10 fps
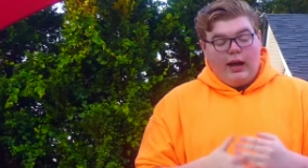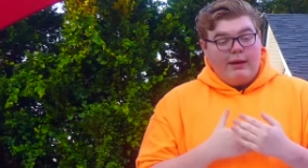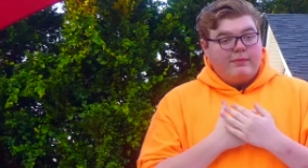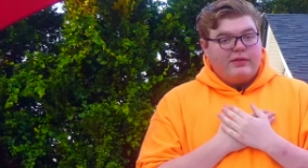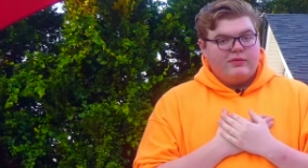
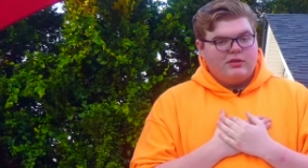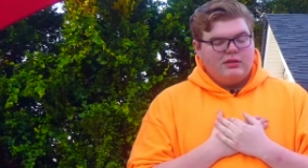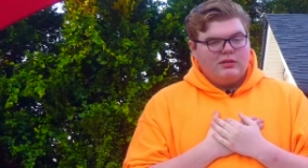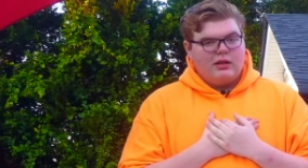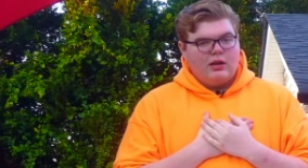I'm
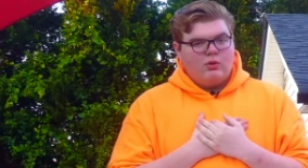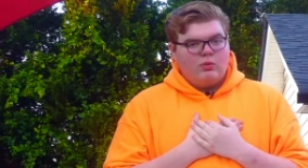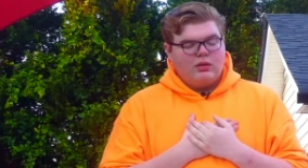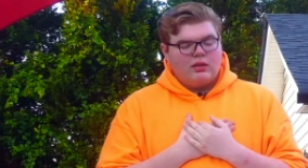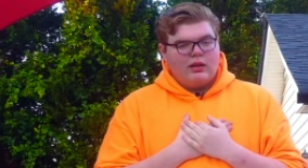15 and I know
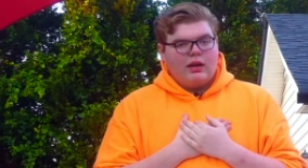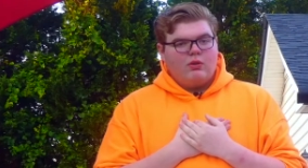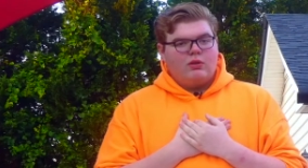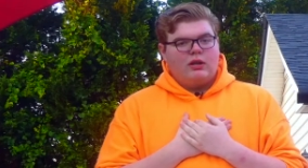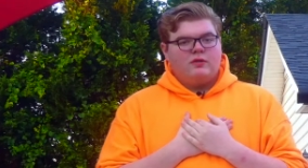one thing. I
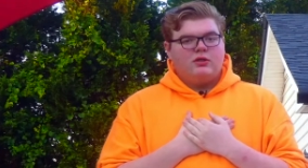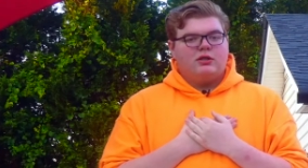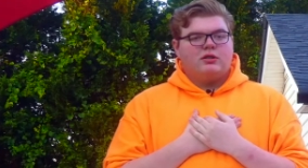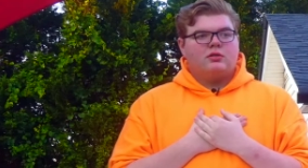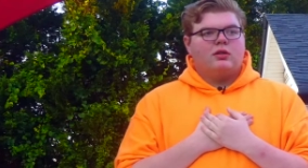know that if
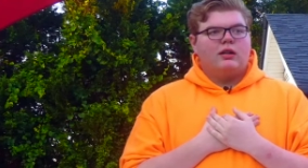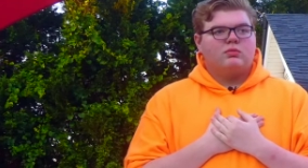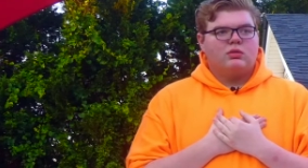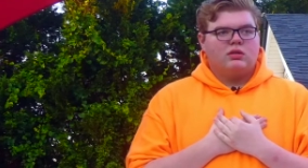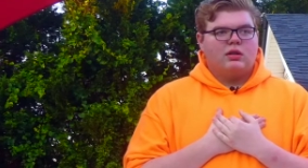Jesus
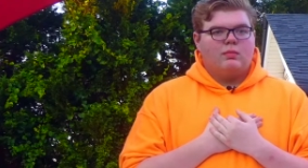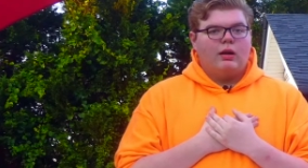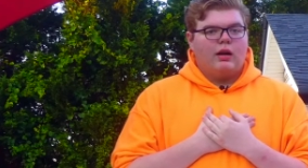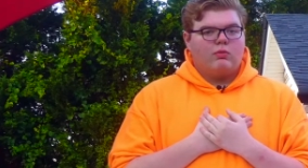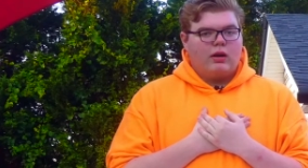Christ was to come
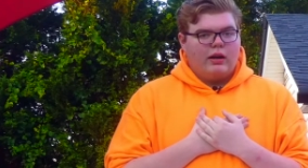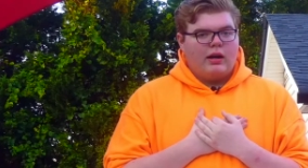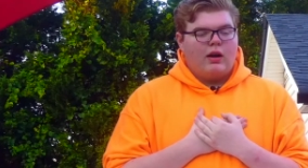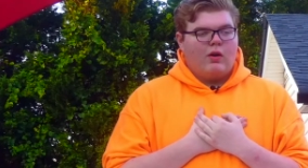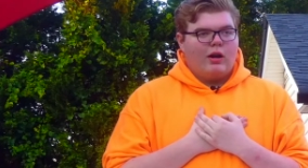back right
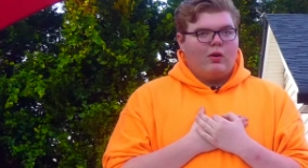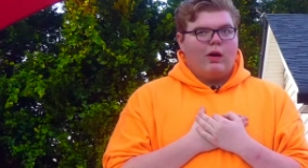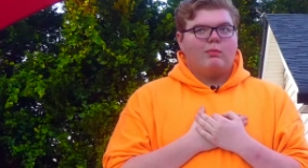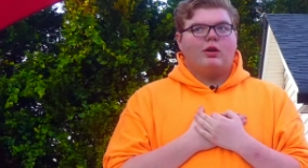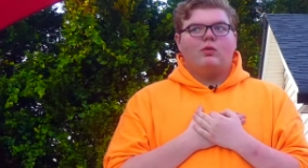now, I know
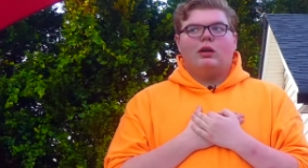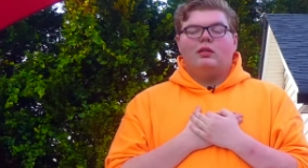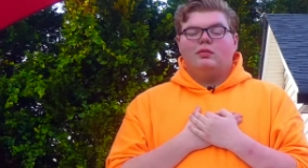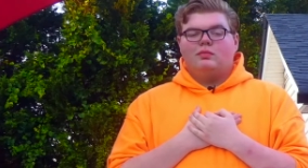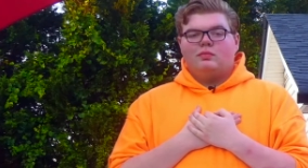I'm going.
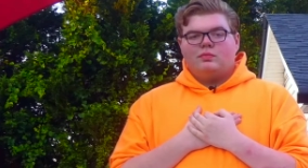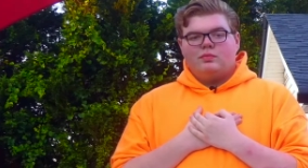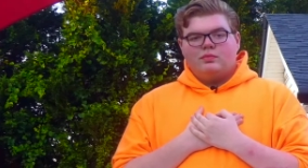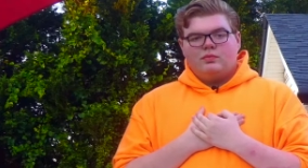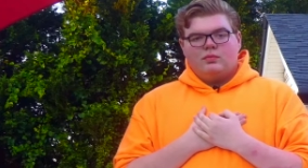
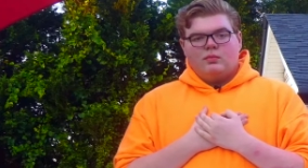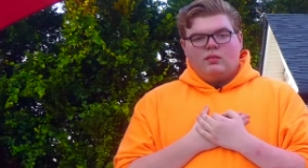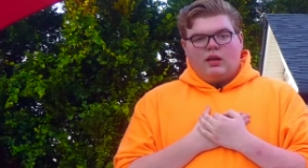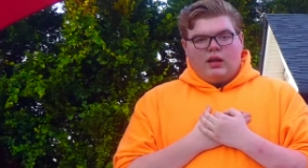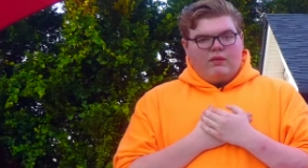
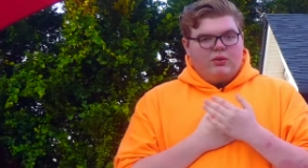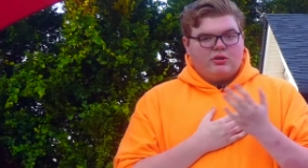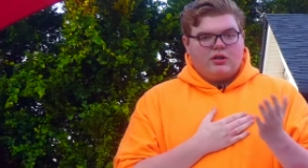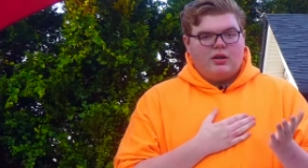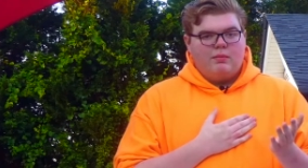If he
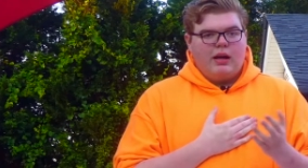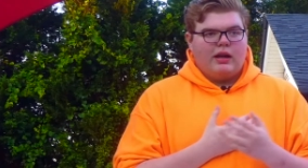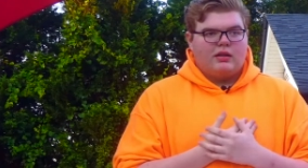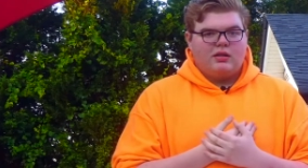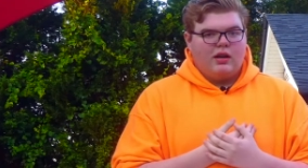was to come
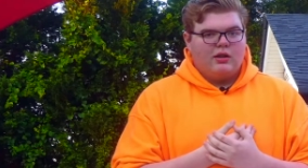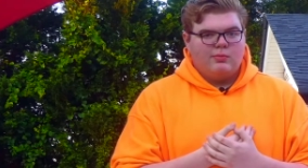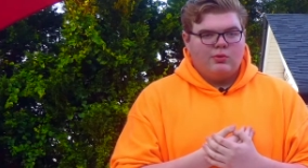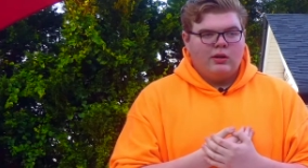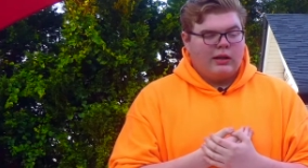back at 10 in
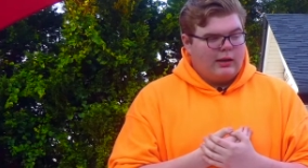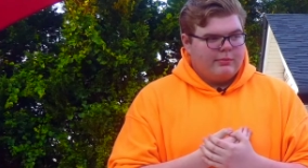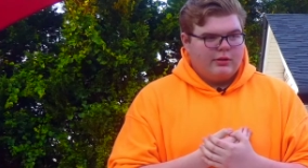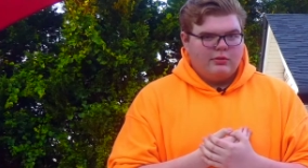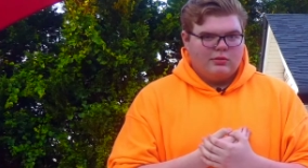the morning,
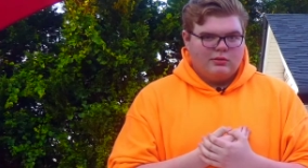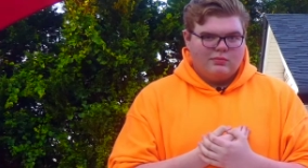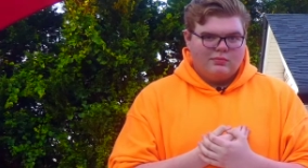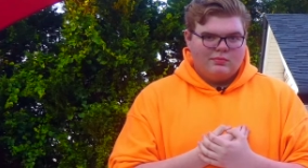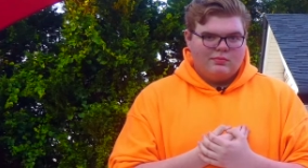I'm going.
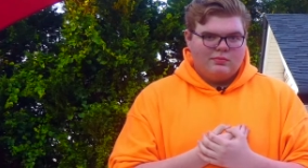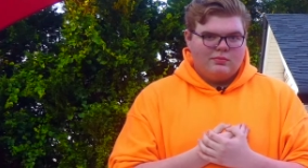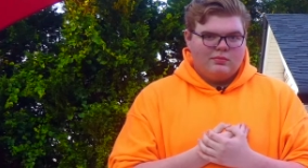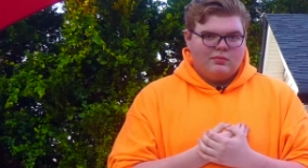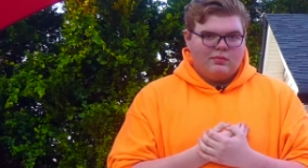
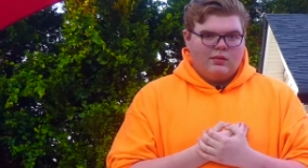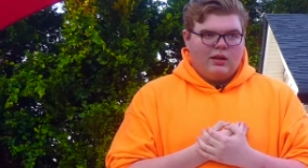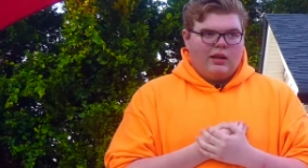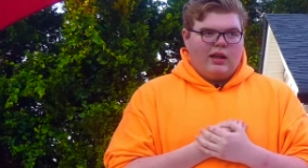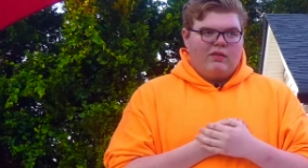
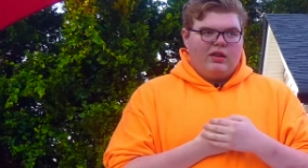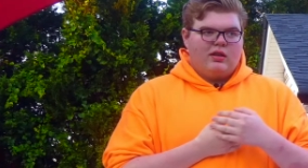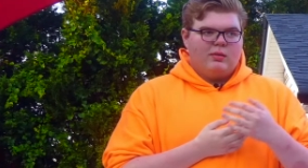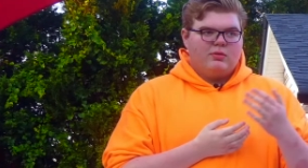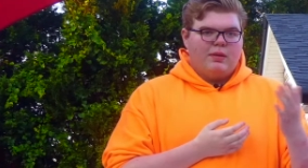If he
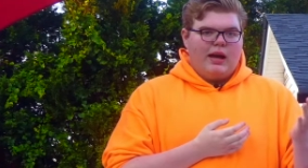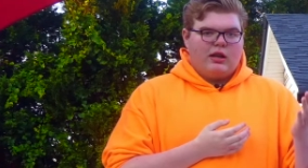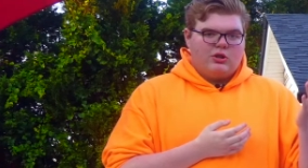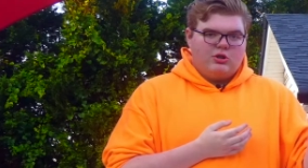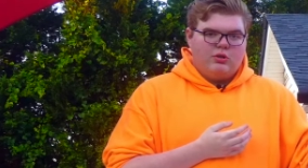comes
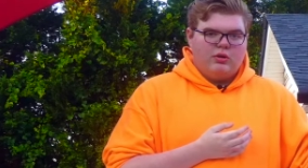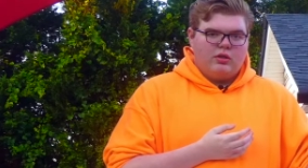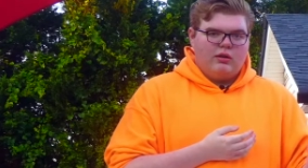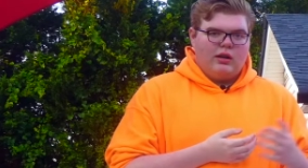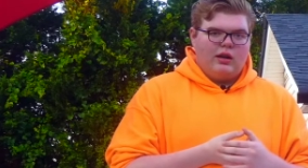back at 2 or
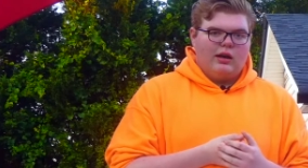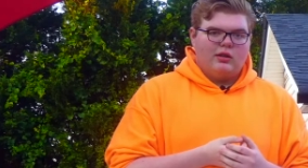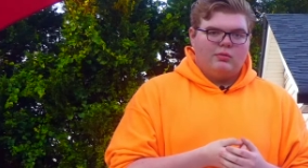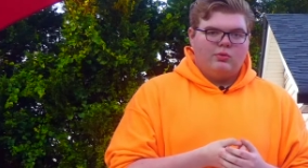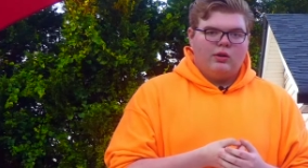3
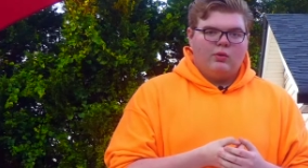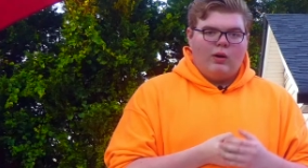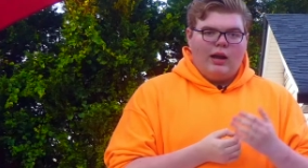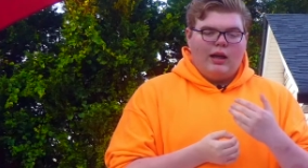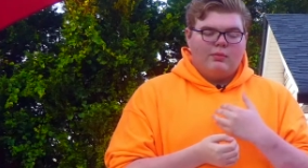o'clock in the morning
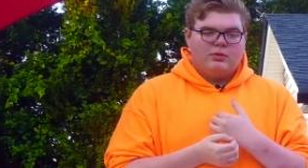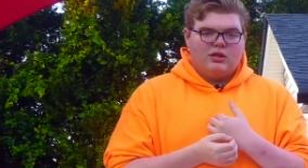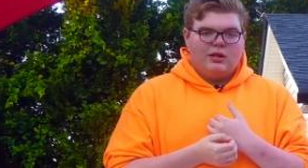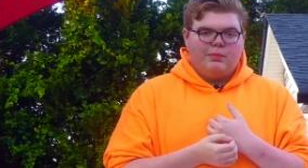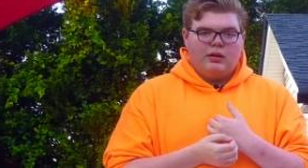while I'm
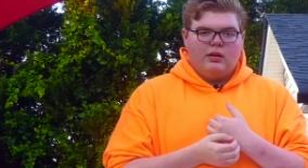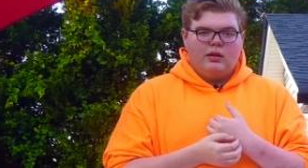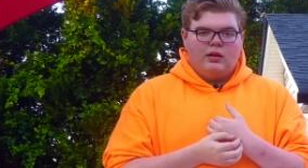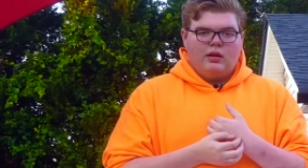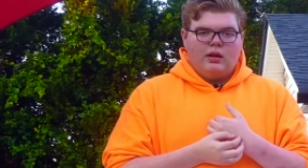sleeping,
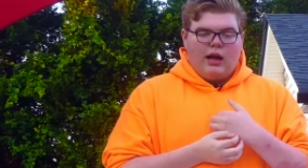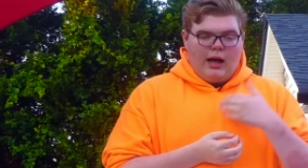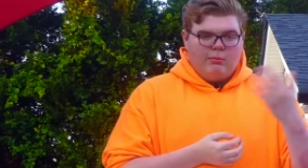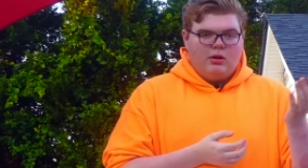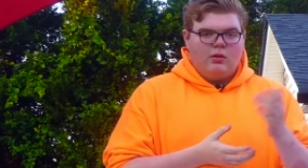
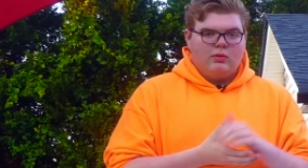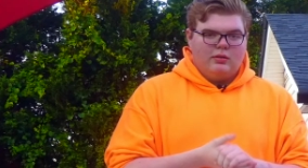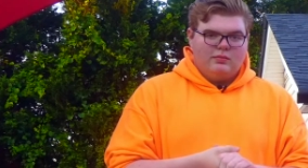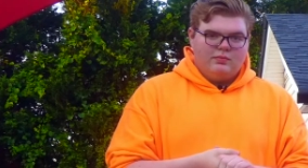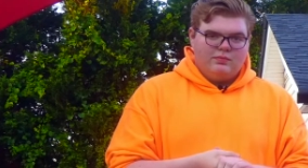I'm
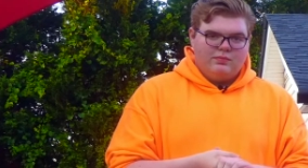going.